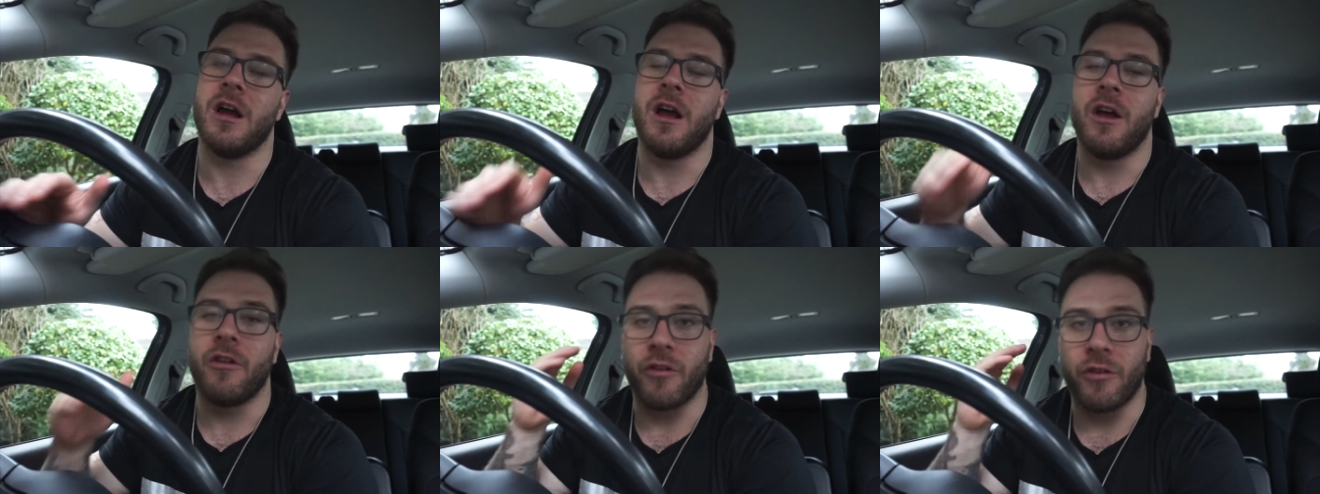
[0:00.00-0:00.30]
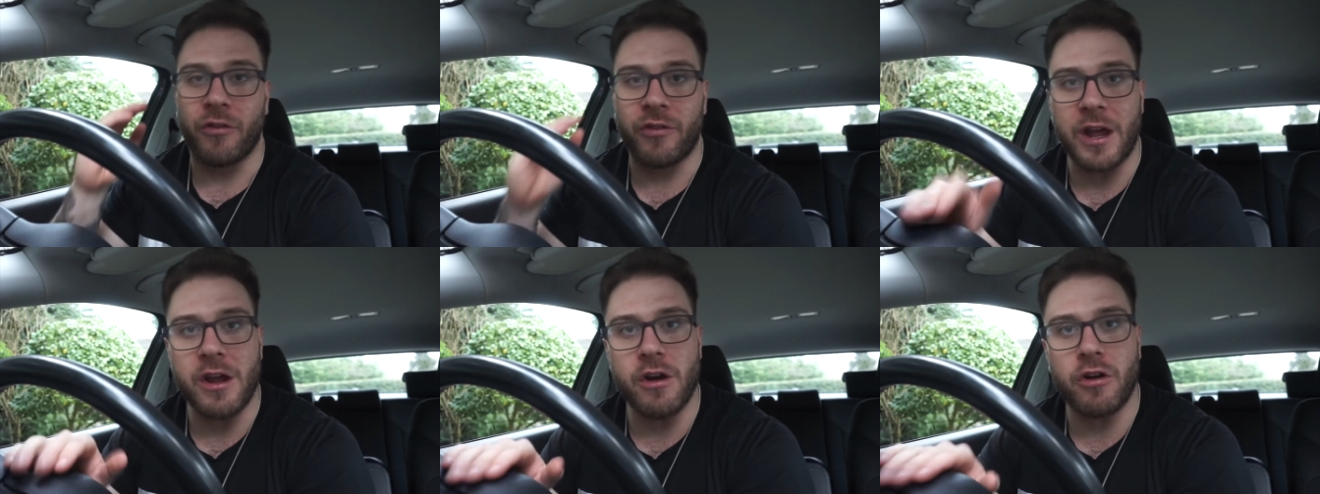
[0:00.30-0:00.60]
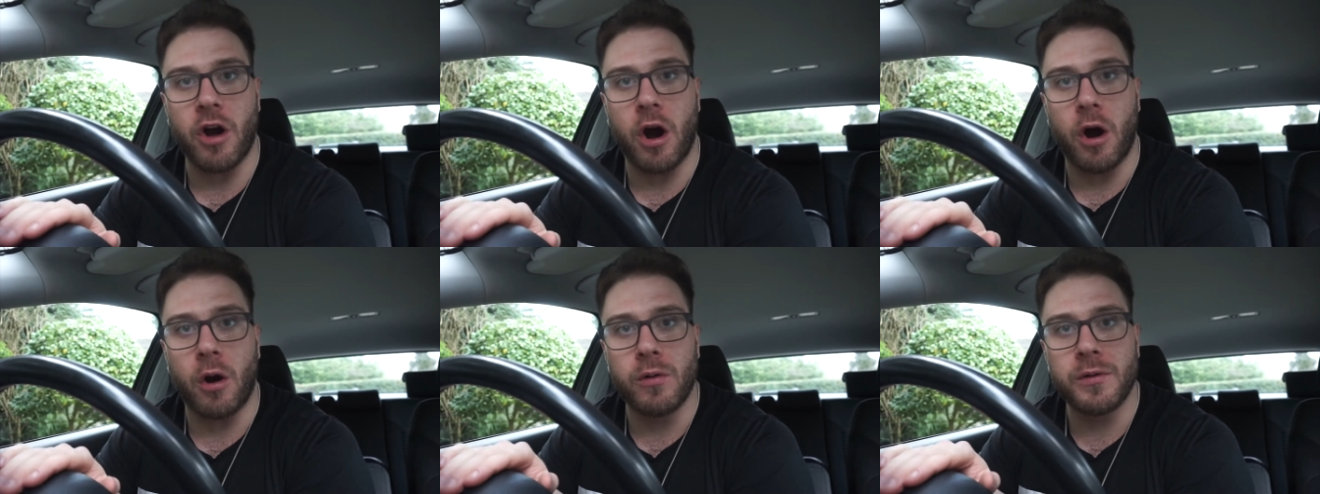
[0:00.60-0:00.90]
So set your
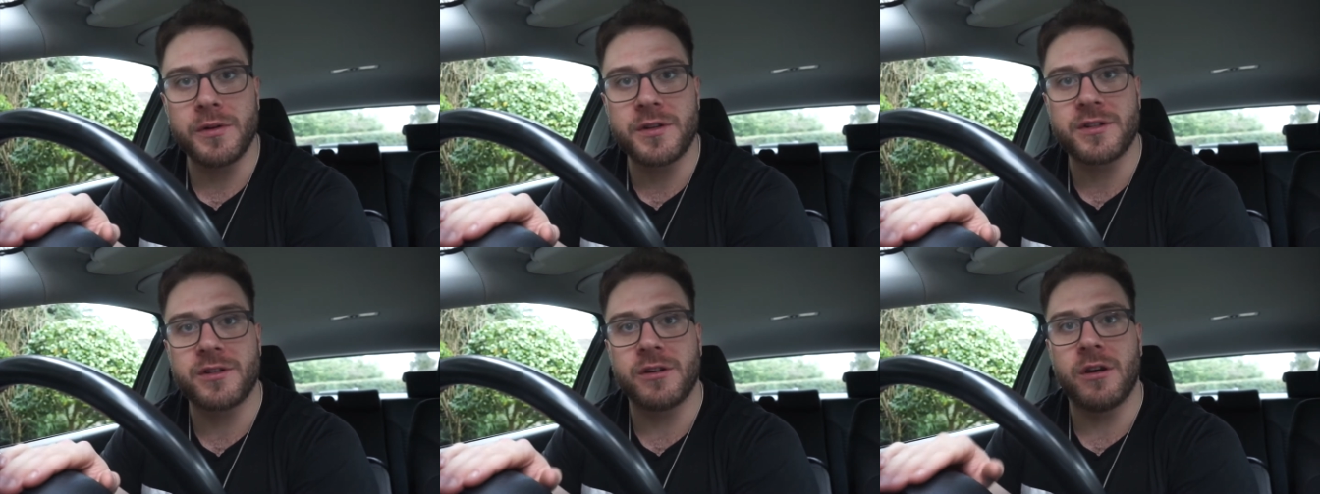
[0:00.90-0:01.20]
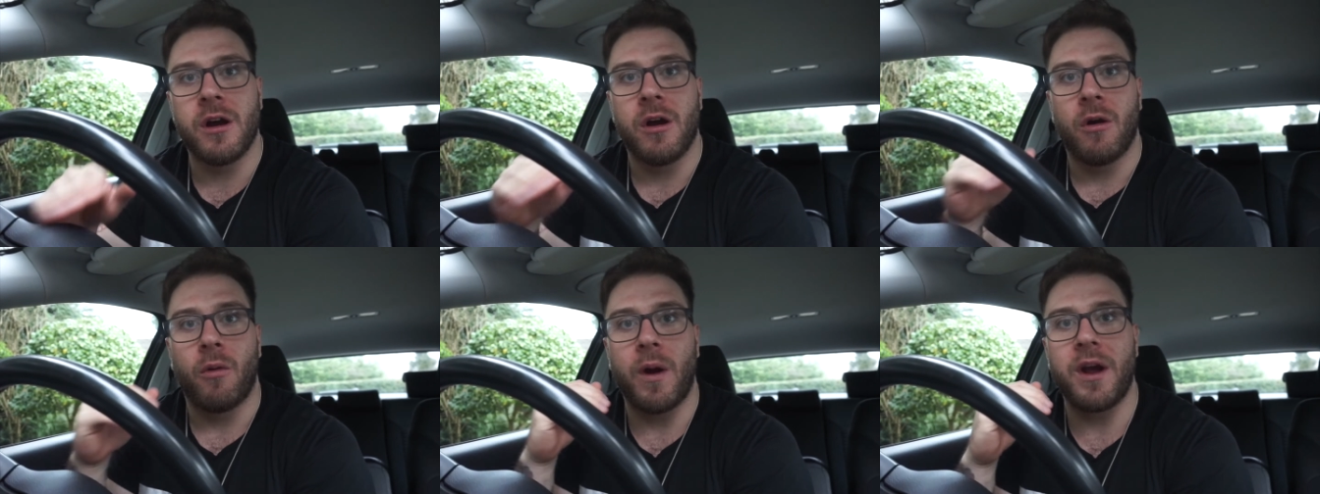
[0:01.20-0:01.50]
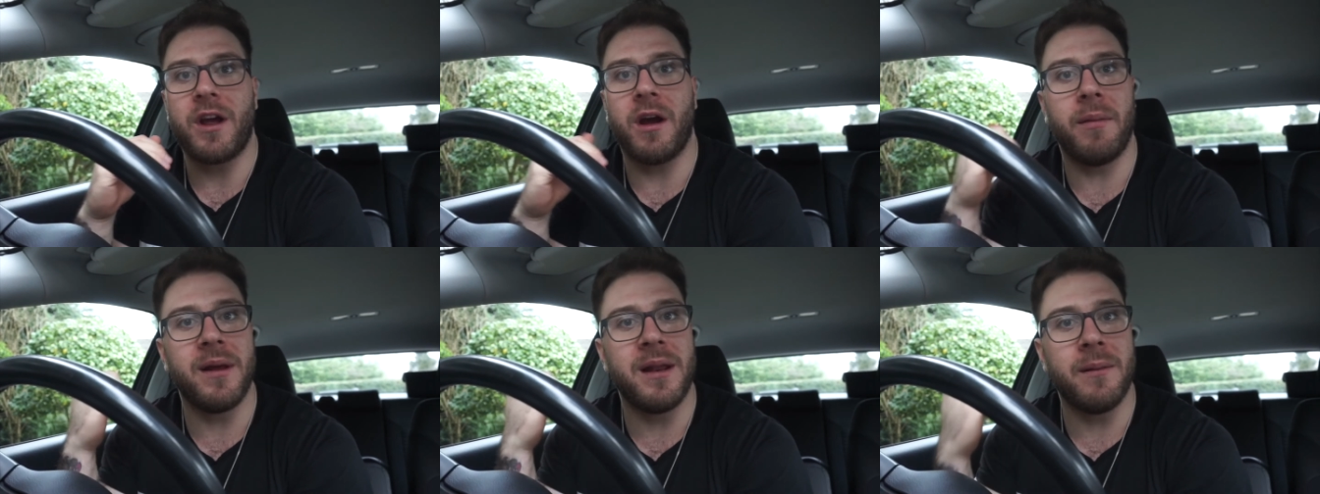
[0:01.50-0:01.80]
goals.
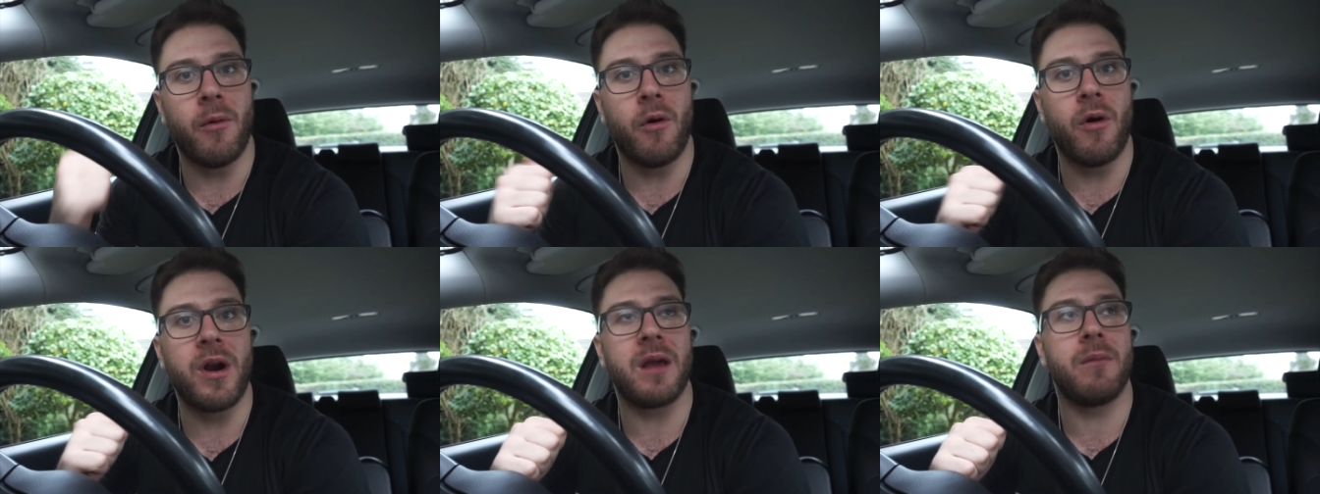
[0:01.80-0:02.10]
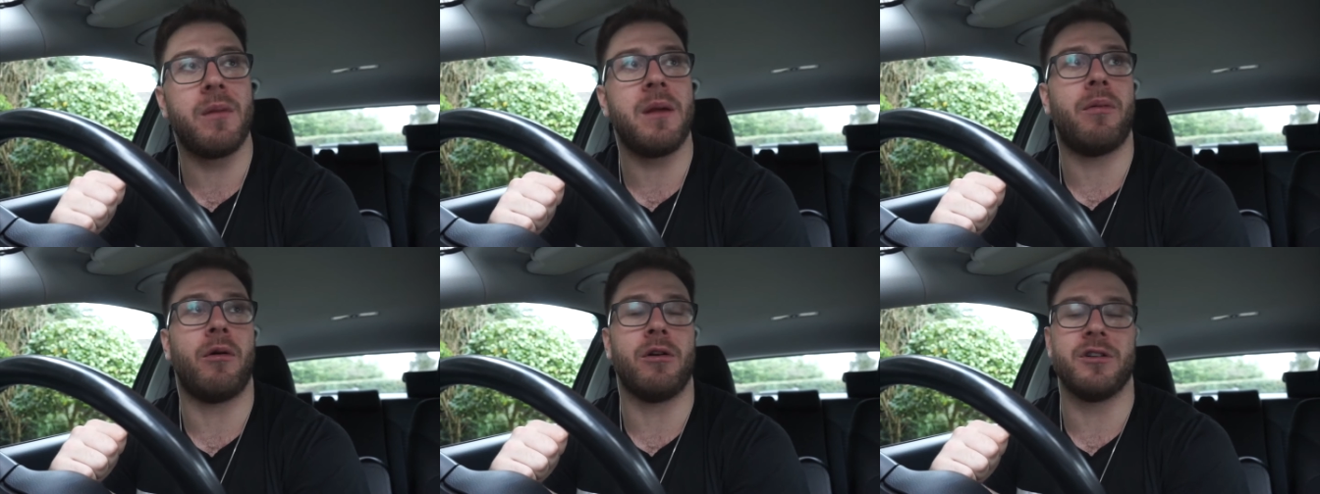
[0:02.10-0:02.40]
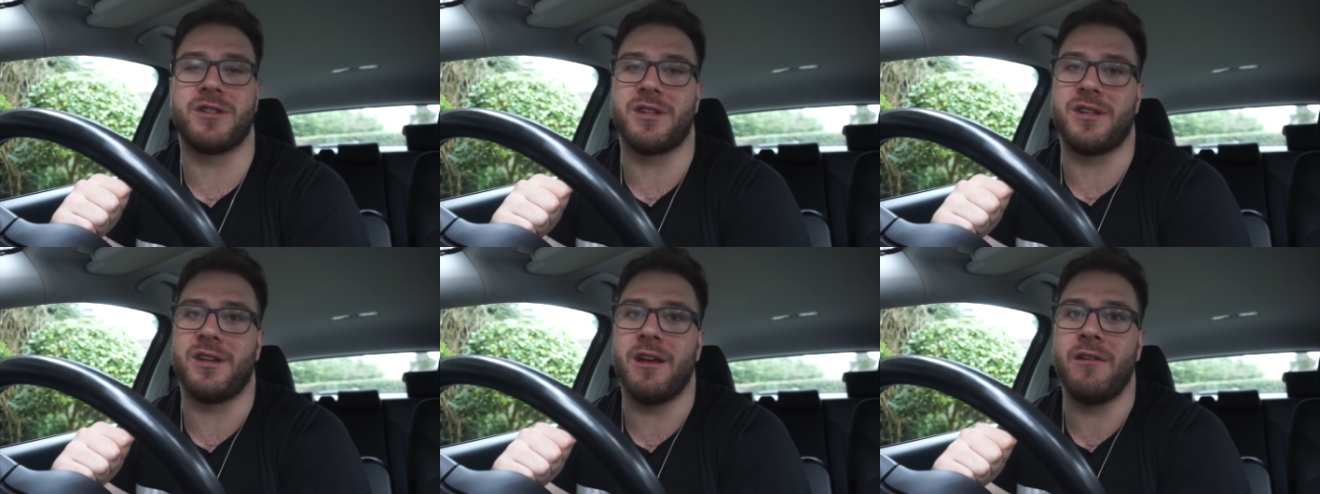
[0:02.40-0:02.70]
Wake up in the morning and be
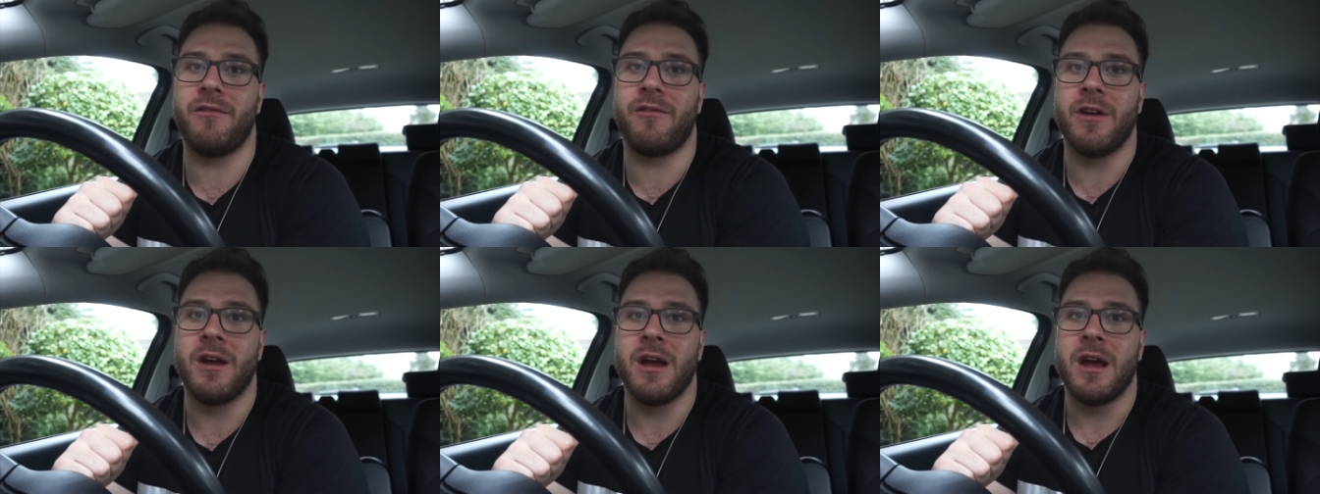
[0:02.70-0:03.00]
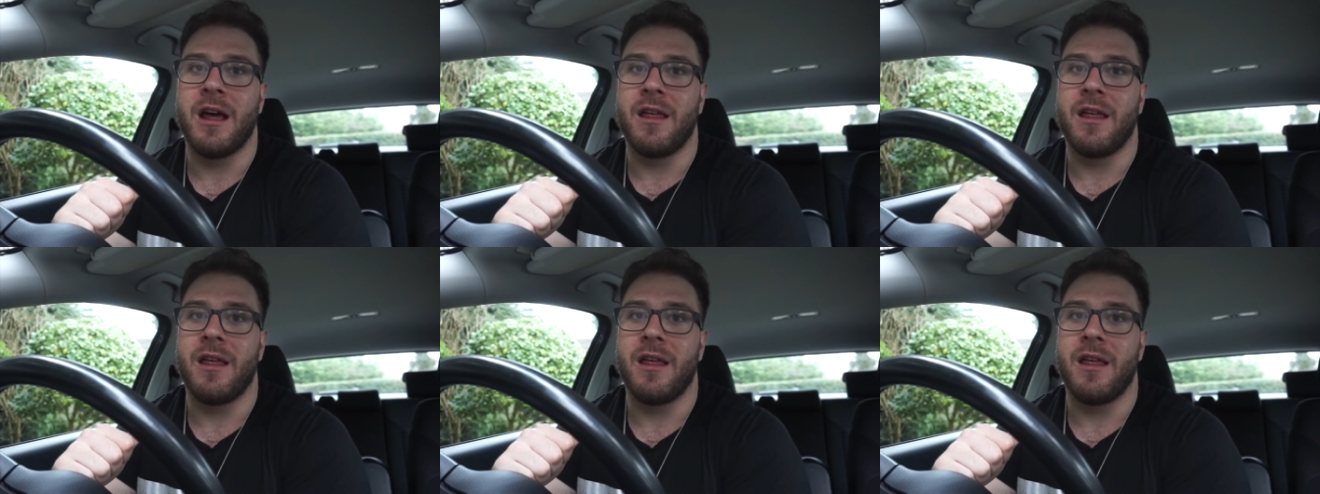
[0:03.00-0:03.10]
positive.